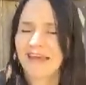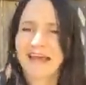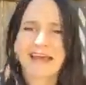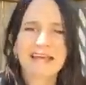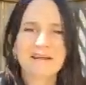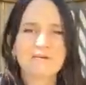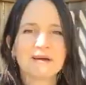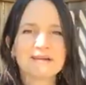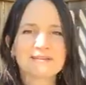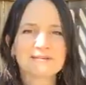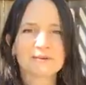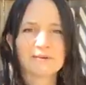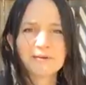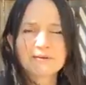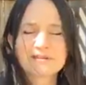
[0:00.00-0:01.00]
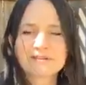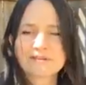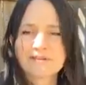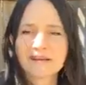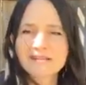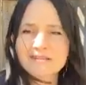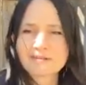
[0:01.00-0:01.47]
Anyway, so
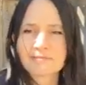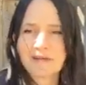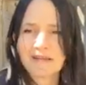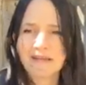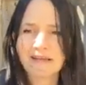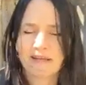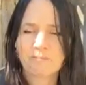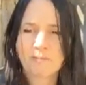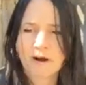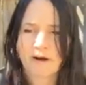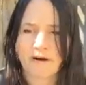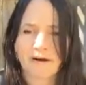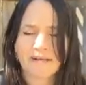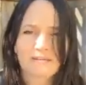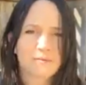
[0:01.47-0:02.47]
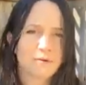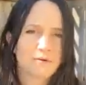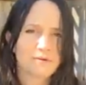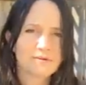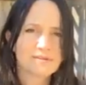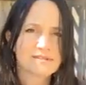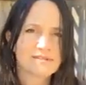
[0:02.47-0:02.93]
that's in part, I
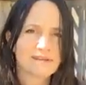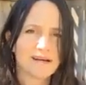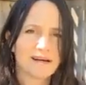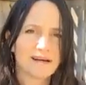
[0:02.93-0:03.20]
suppose,